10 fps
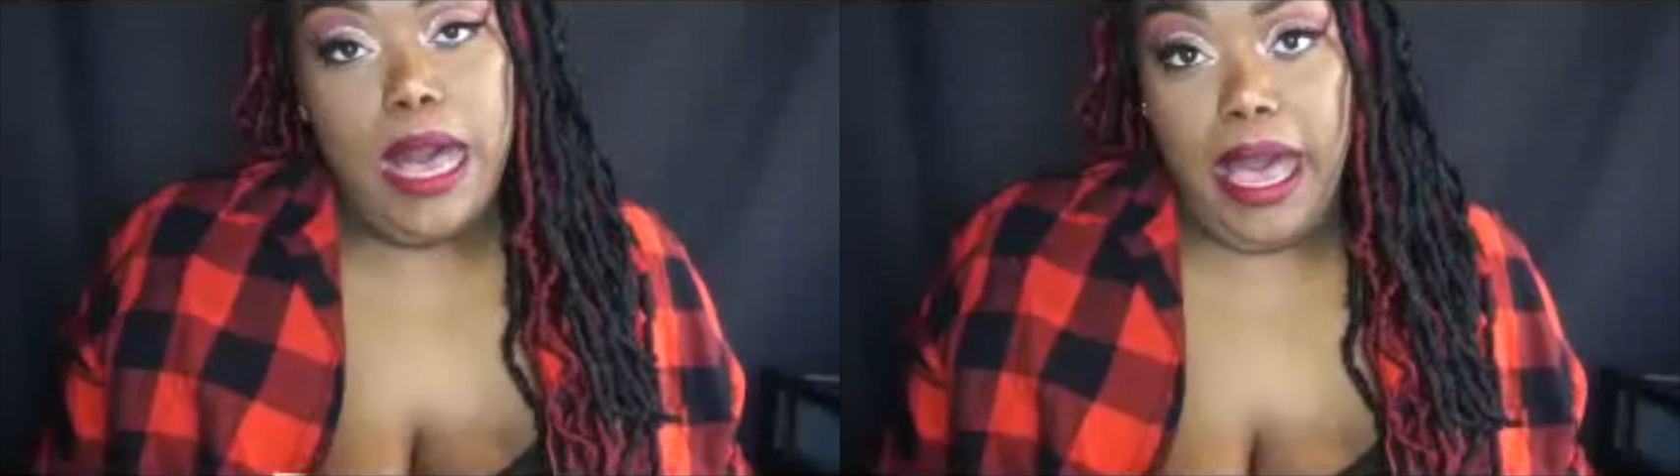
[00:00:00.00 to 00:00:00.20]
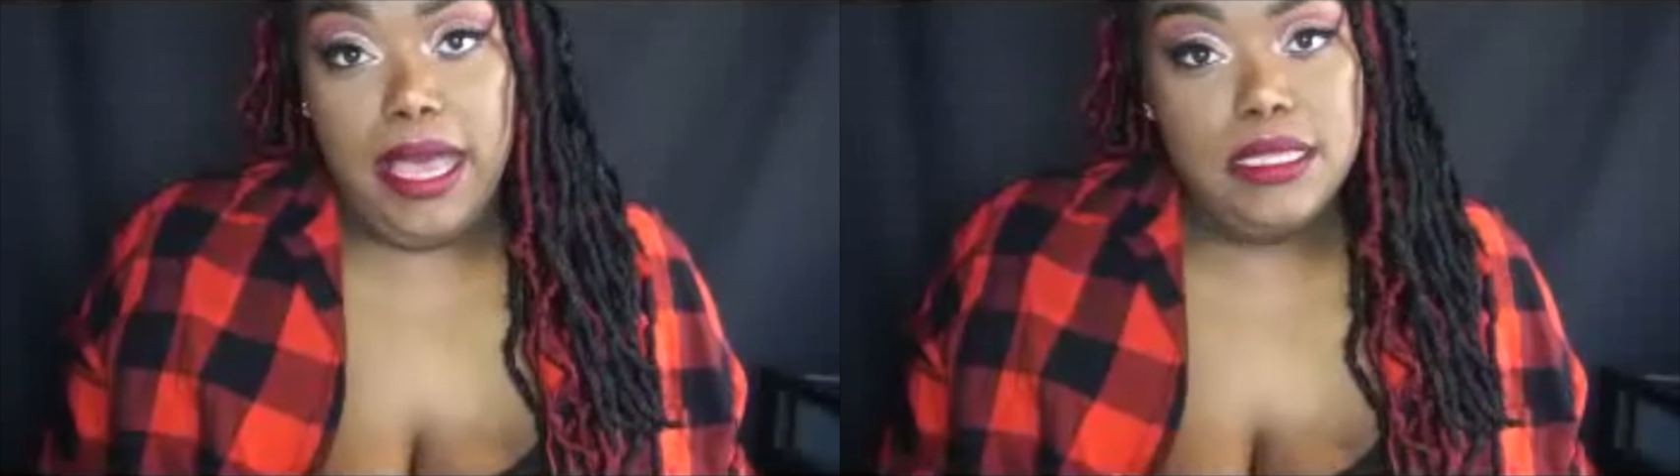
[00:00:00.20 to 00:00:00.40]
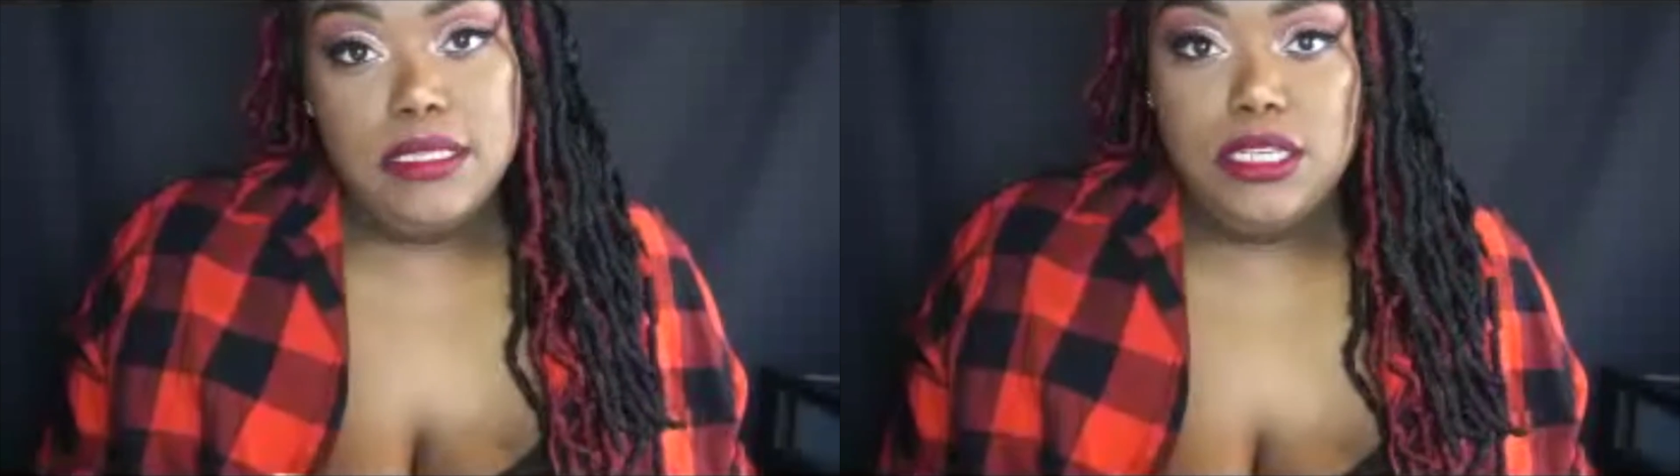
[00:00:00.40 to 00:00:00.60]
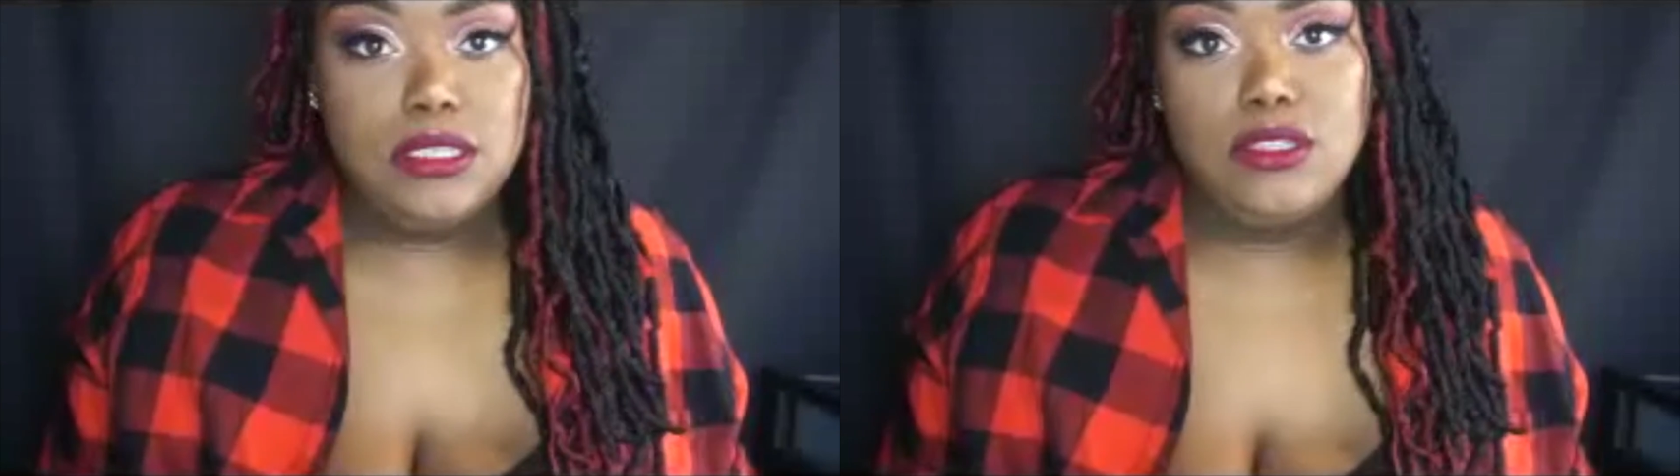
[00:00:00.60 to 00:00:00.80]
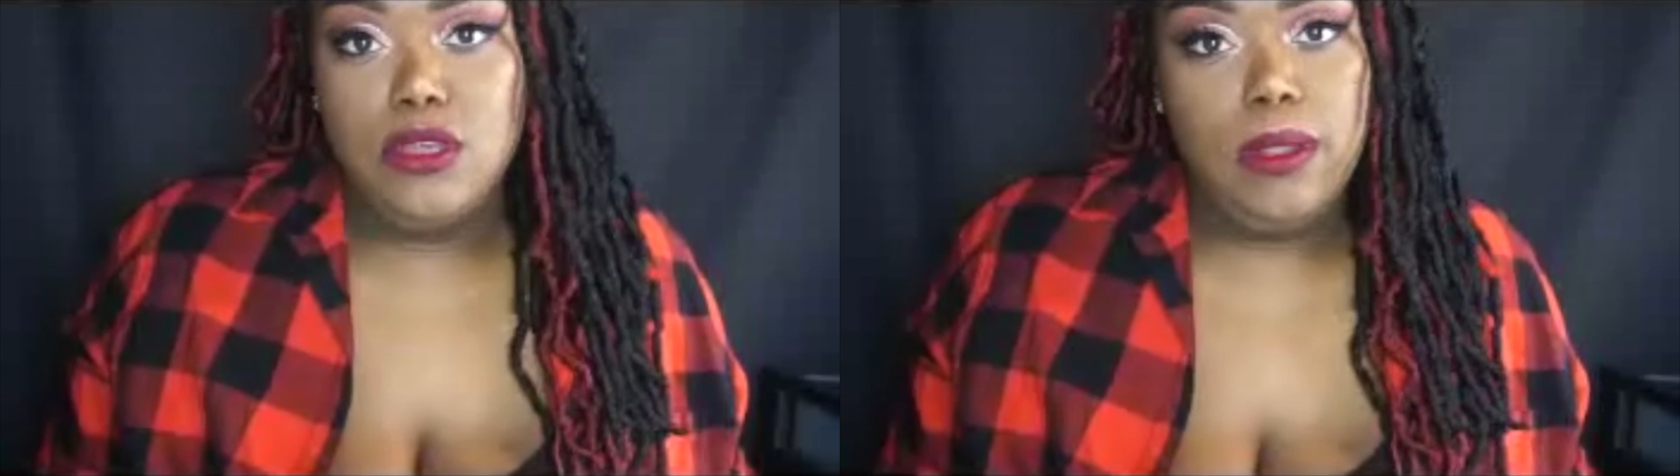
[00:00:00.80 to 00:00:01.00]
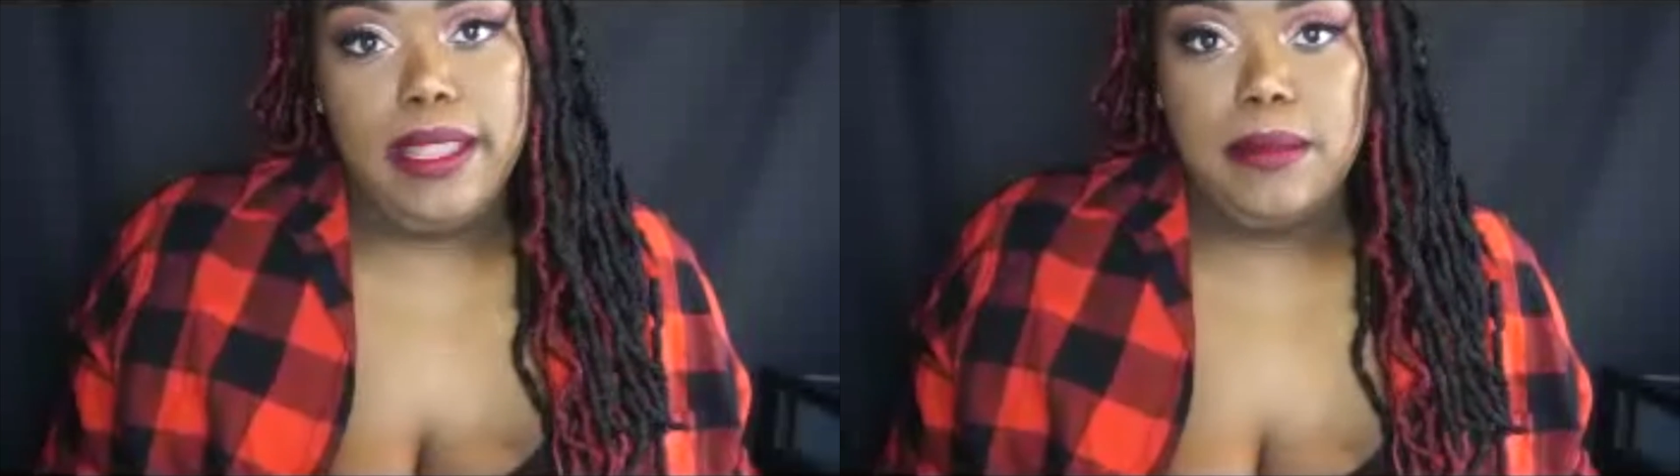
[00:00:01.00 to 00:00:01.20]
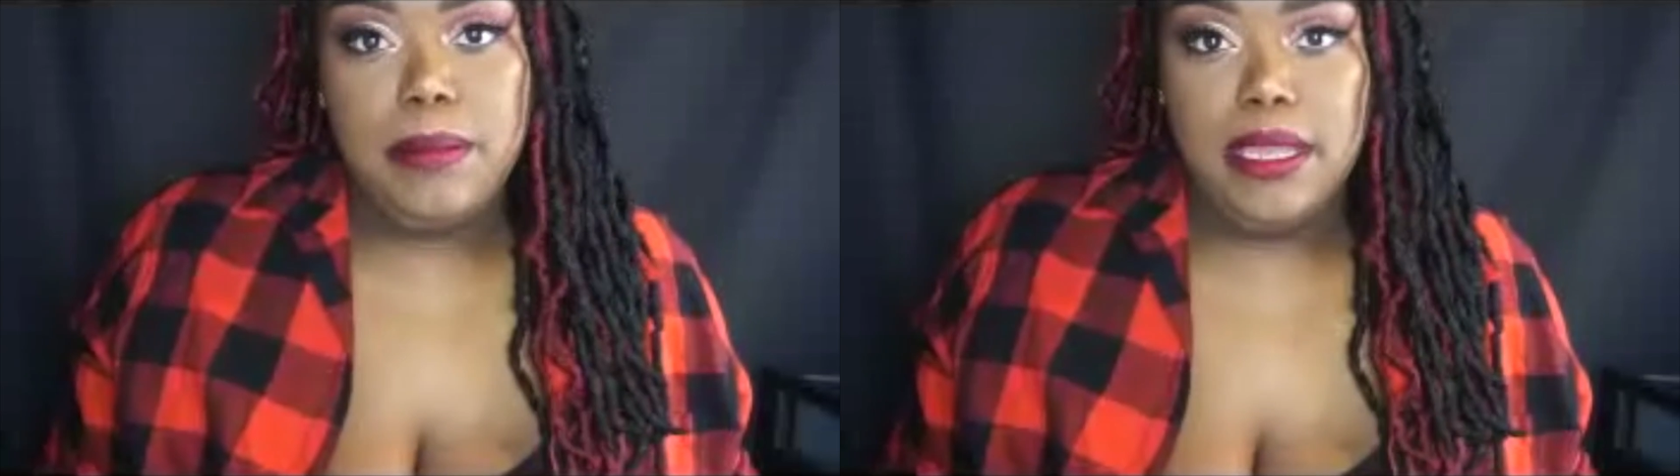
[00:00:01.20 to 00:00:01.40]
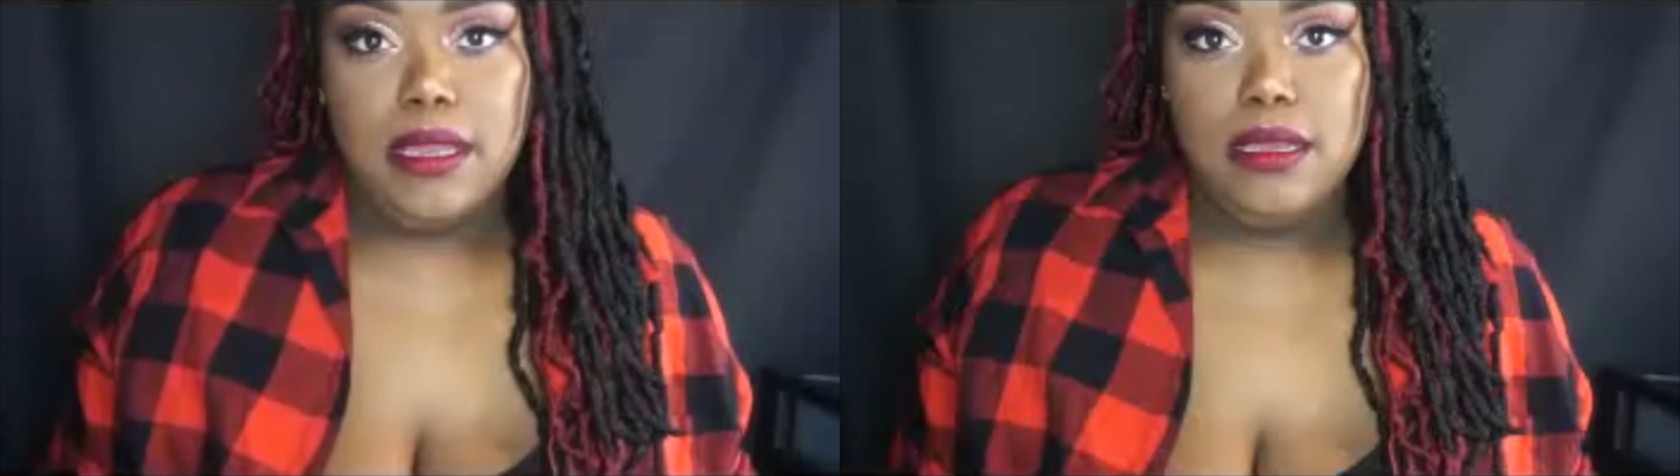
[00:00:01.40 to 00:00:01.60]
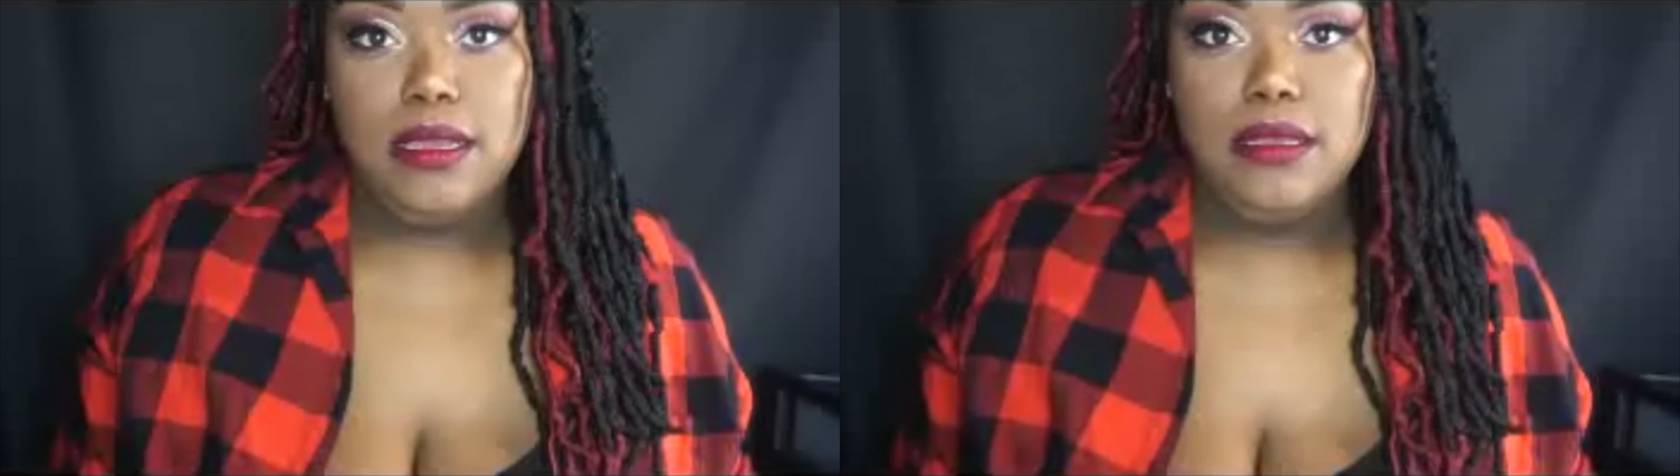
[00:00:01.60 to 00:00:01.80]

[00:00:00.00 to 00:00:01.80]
I just don't like pink.